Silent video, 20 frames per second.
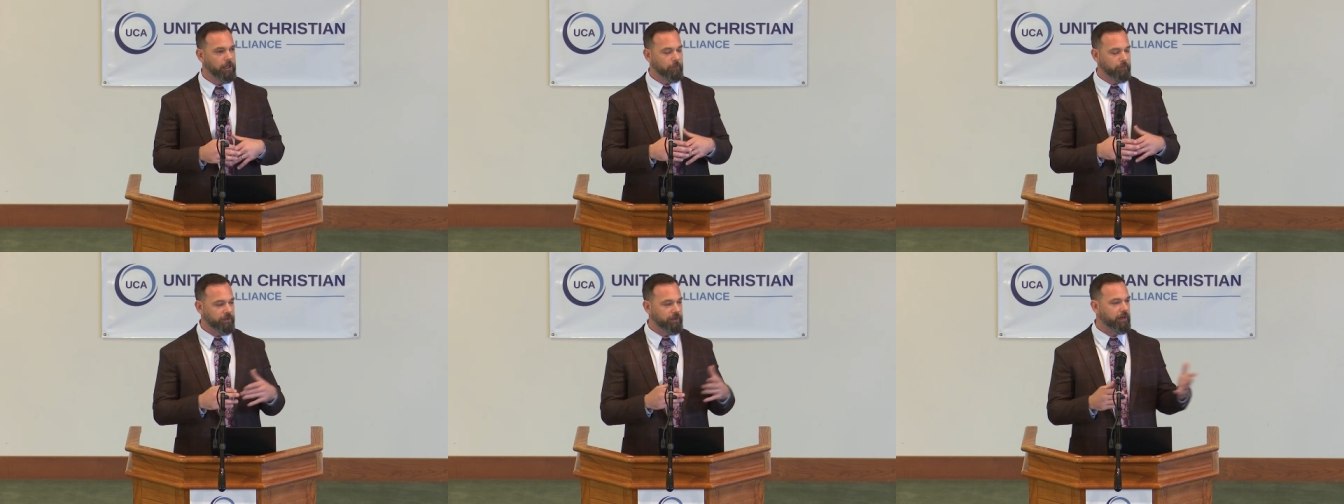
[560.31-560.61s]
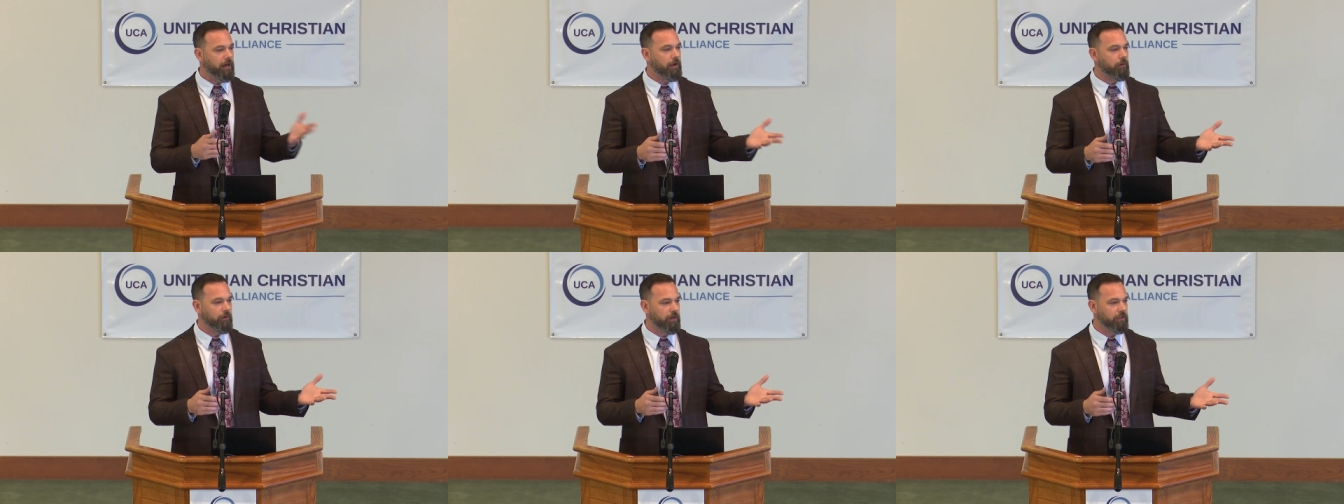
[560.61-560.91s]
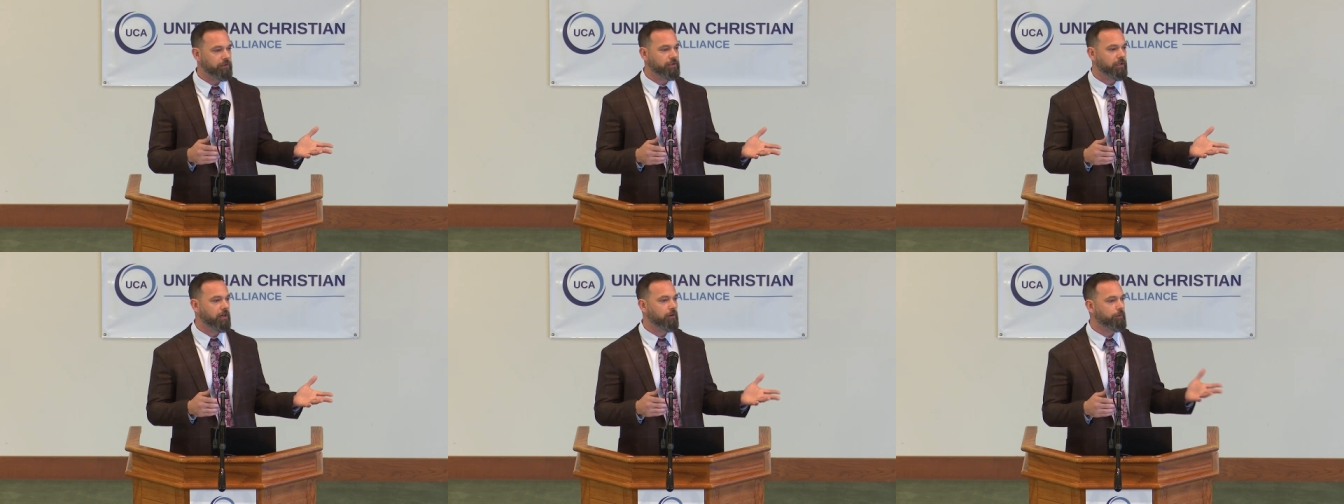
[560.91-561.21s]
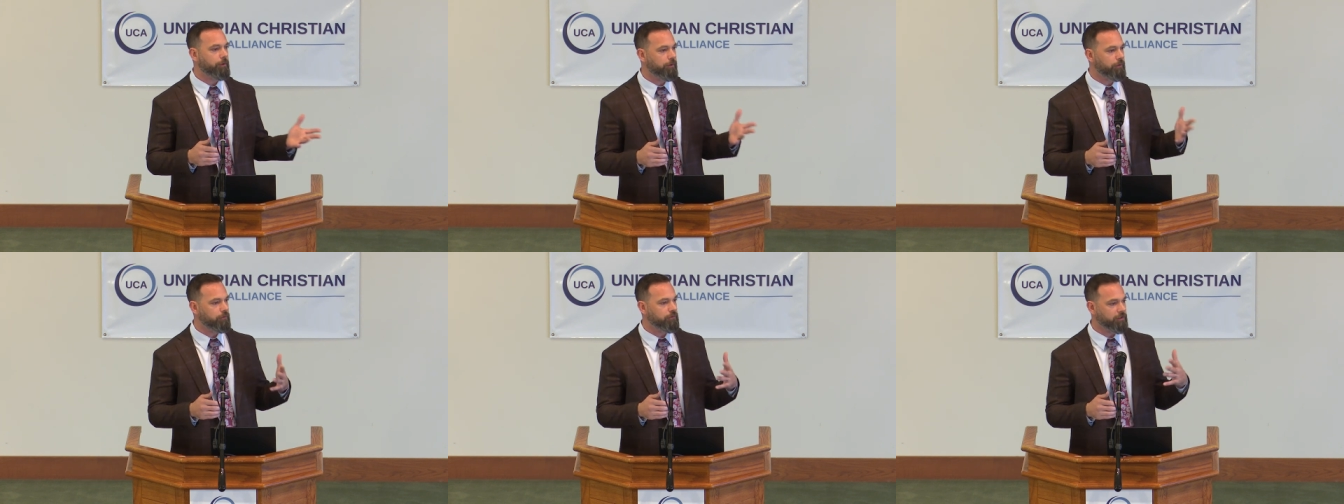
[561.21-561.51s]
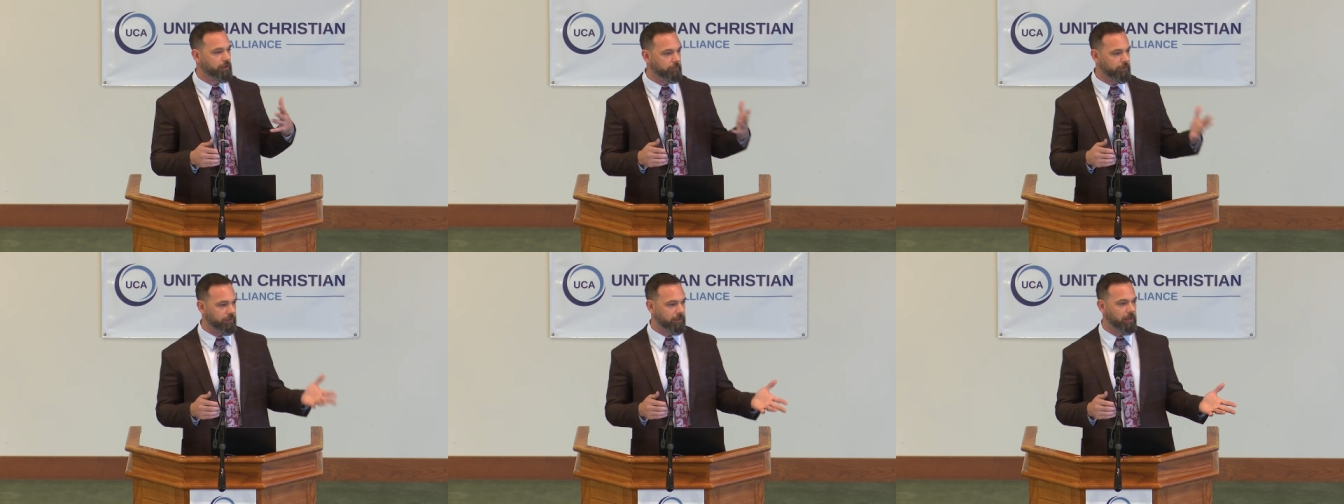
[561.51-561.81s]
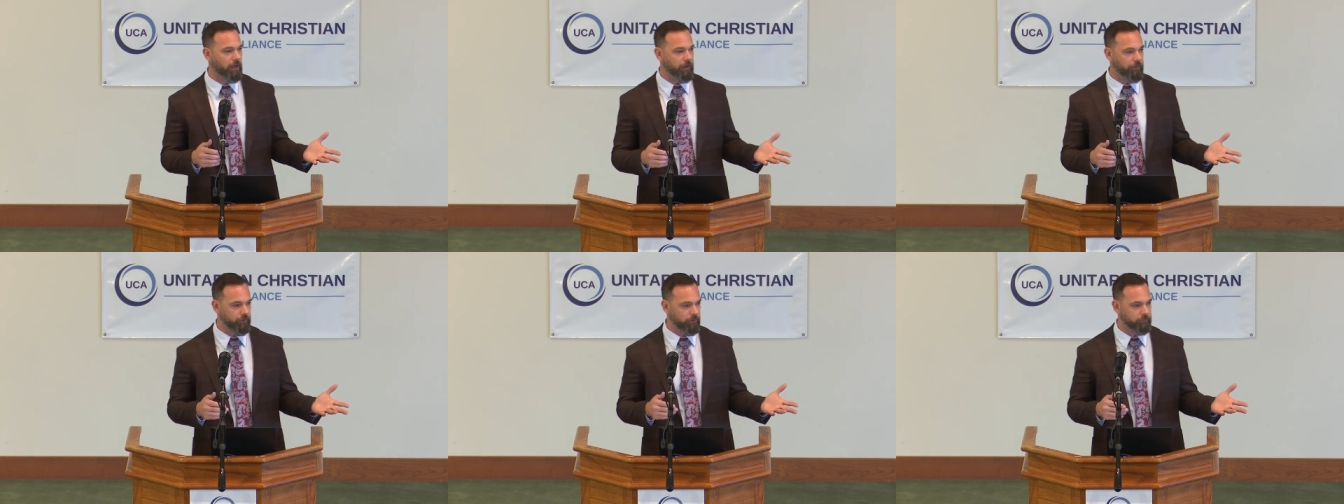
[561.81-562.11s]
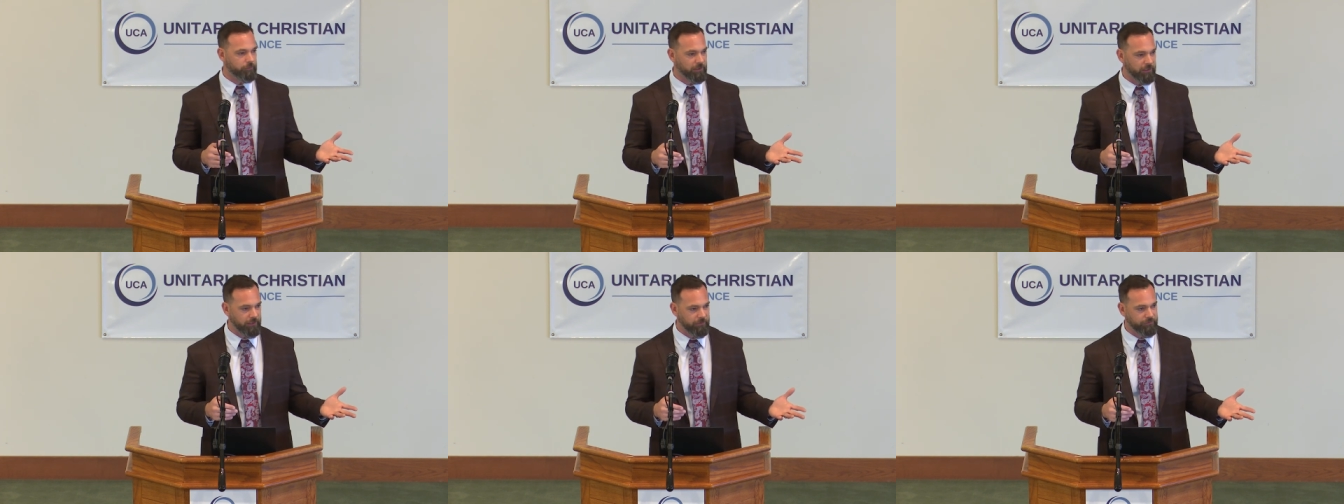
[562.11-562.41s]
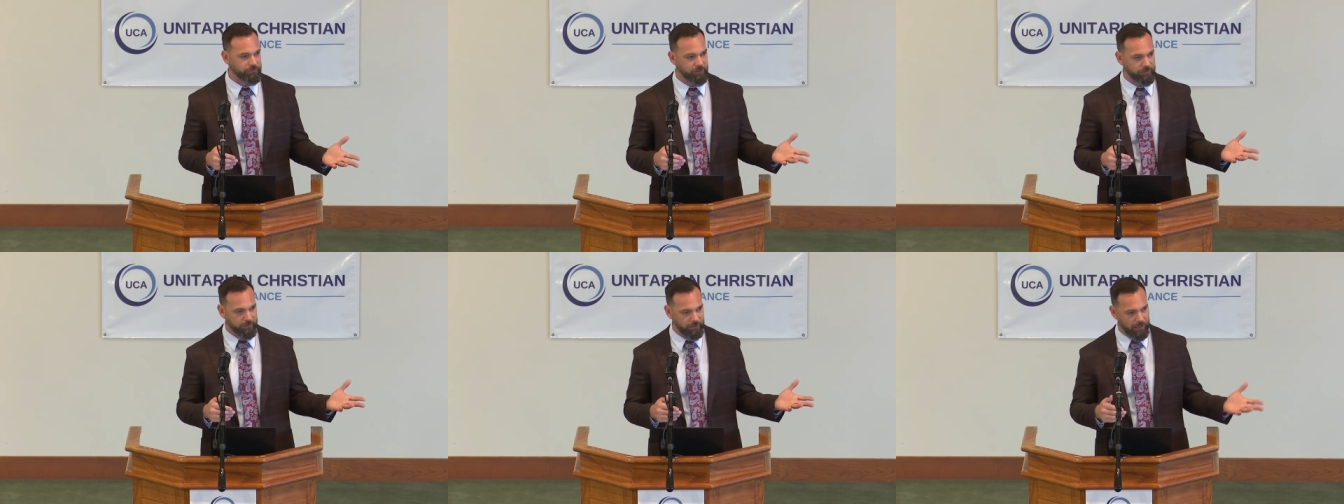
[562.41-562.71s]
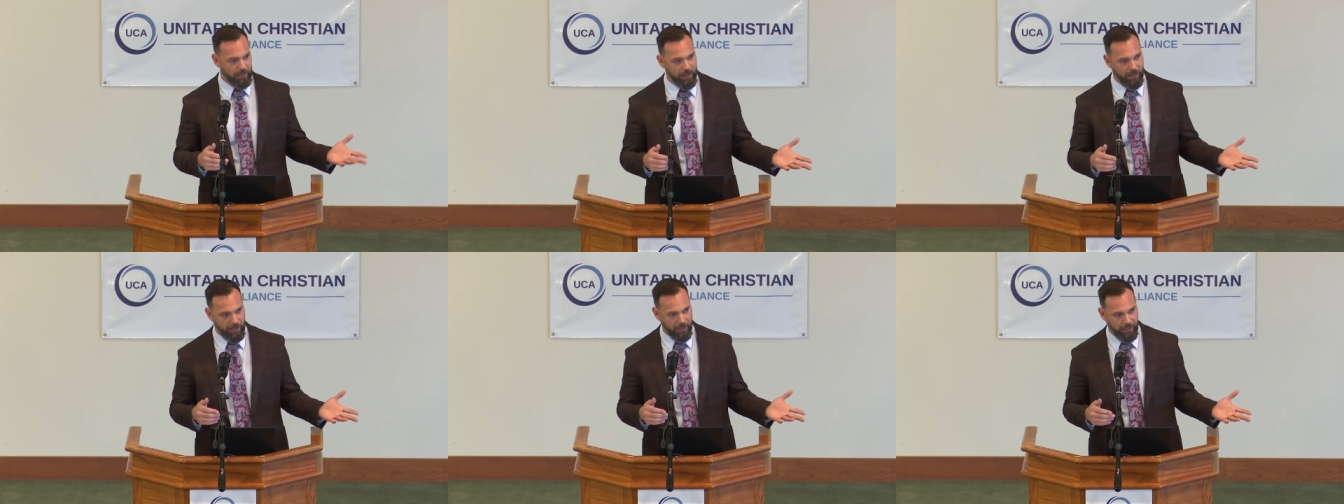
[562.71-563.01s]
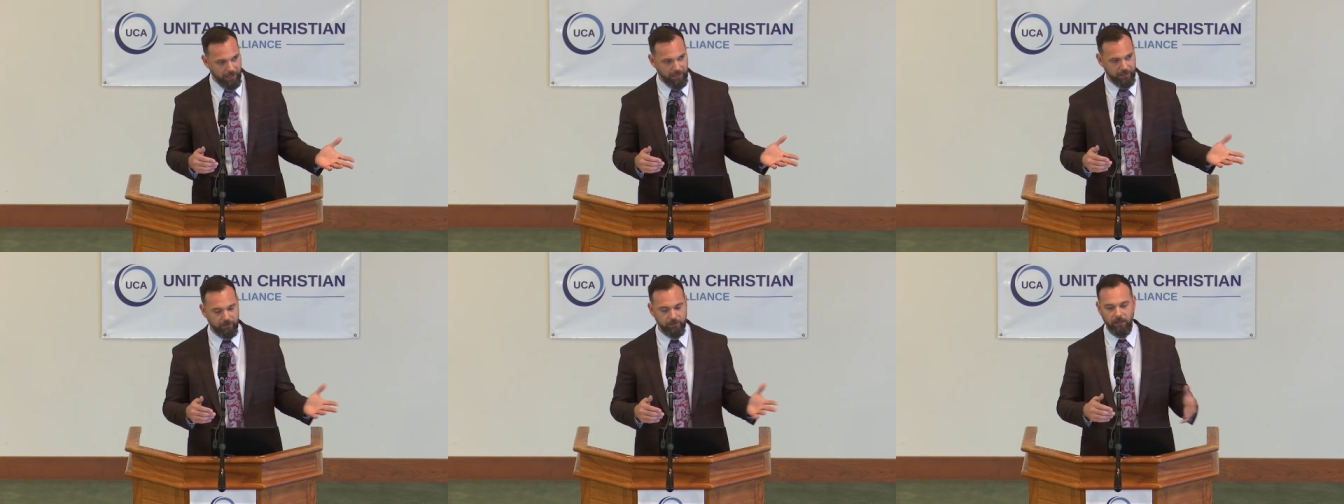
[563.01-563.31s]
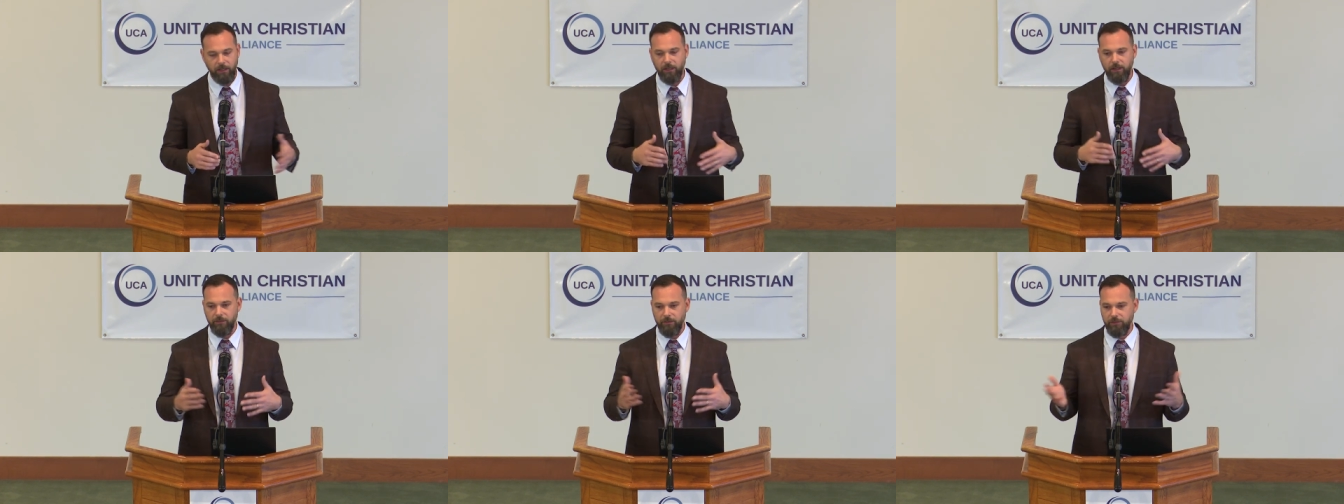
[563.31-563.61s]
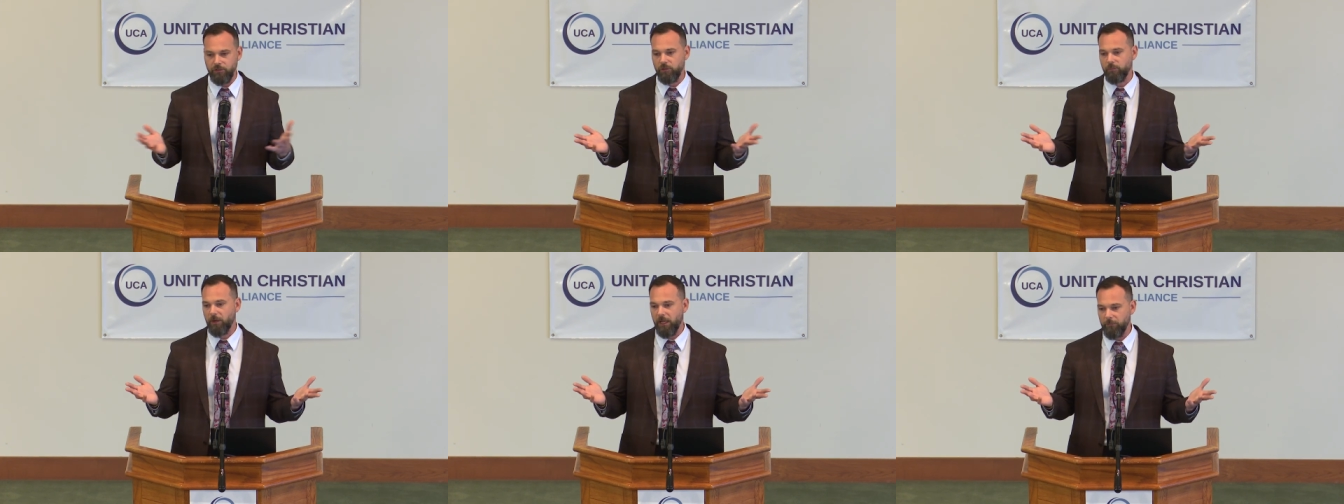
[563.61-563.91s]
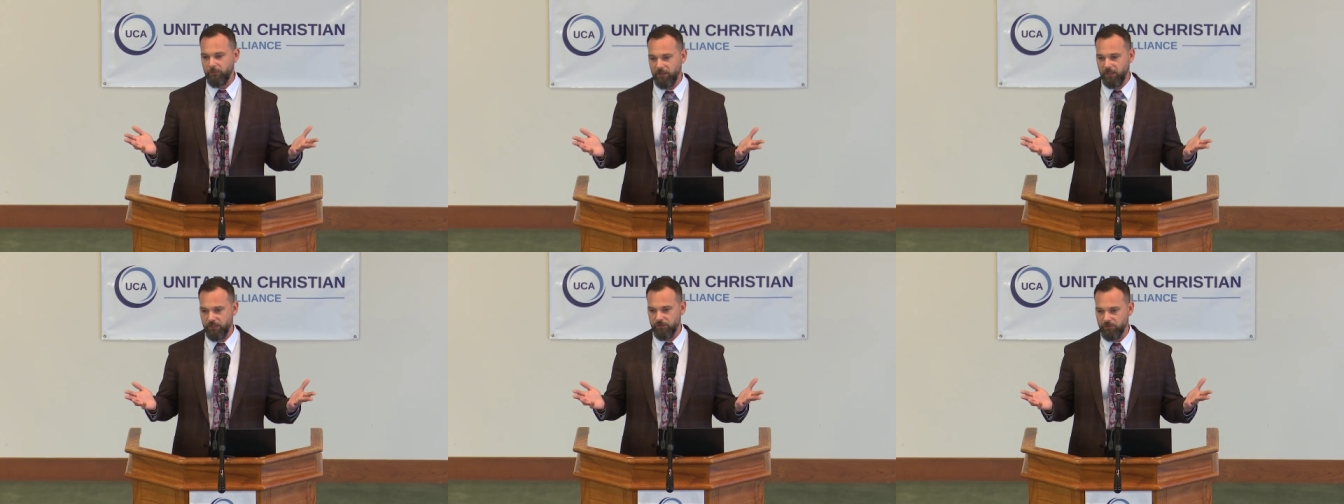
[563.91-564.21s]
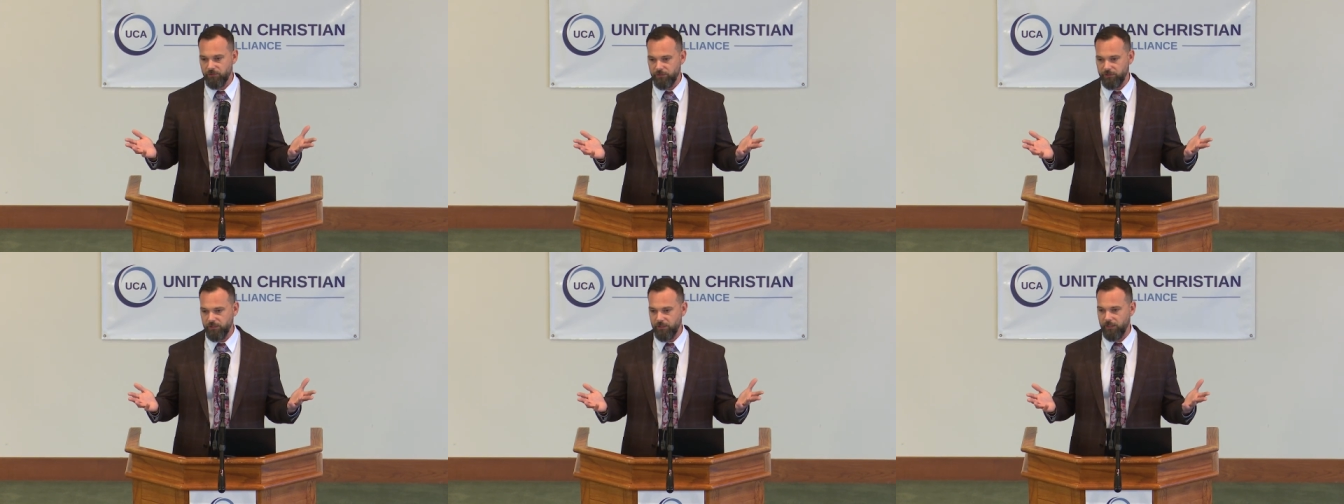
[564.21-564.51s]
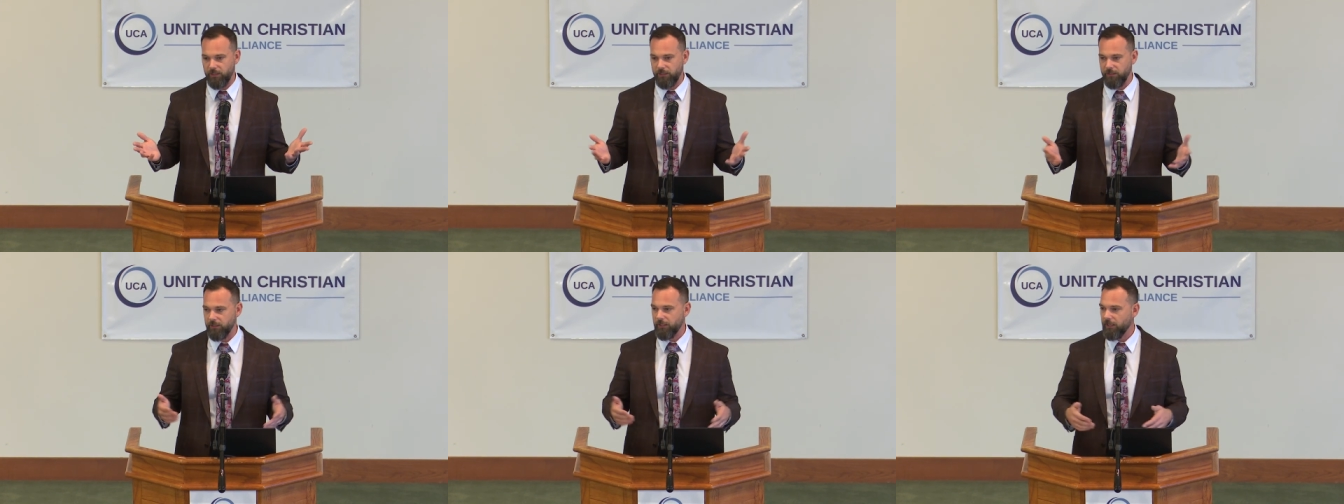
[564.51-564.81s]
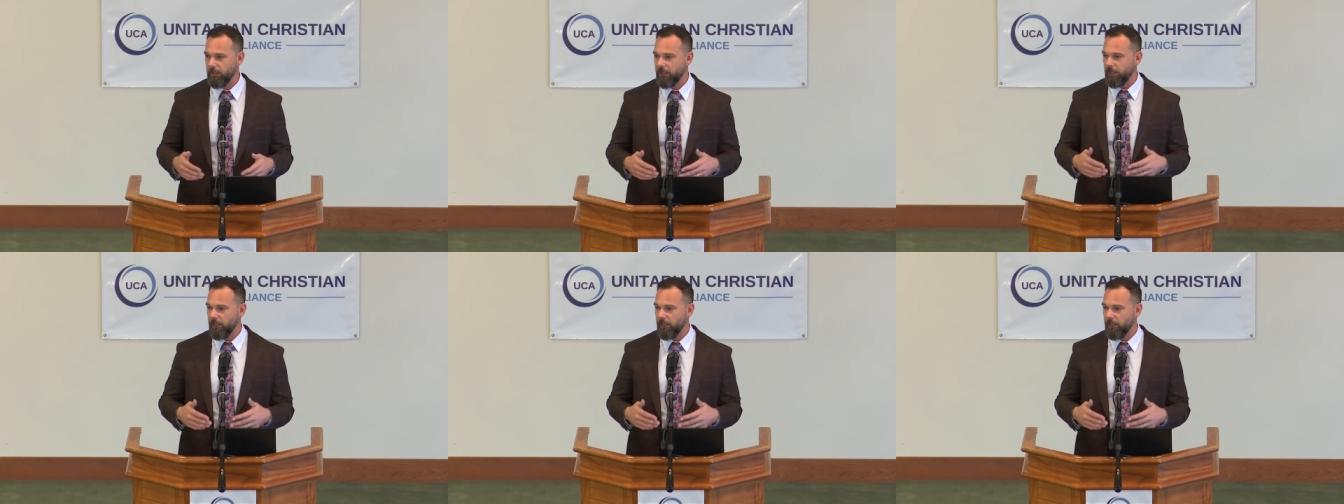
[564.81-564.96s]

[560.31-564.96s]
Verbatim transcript: but then I want to share with you some of the other beliefs that they had that you might be interested in.